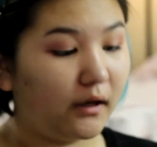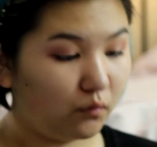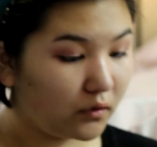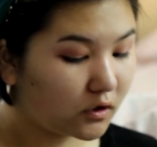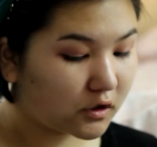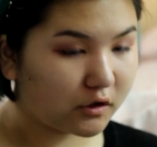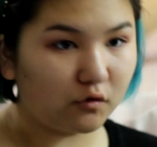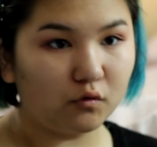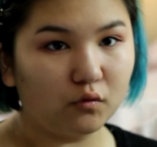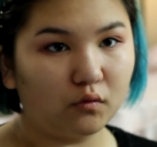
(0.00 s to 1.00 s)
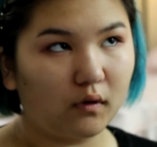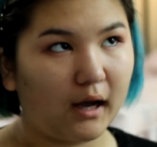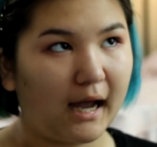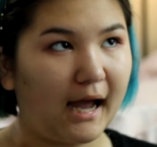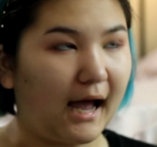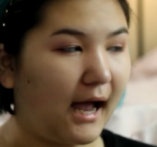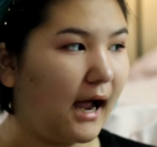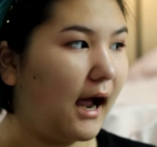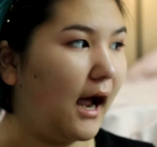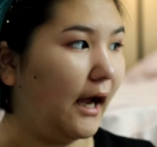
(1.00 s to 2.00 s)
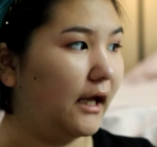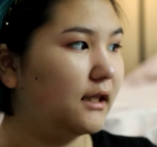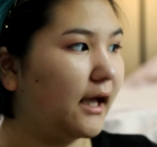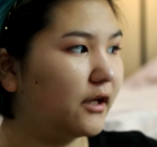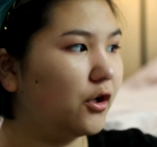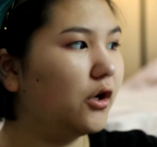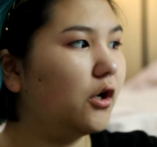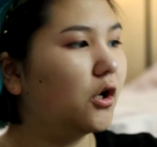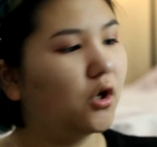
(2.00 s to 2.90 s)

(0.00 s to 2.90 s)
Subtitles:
I would do eyeliner.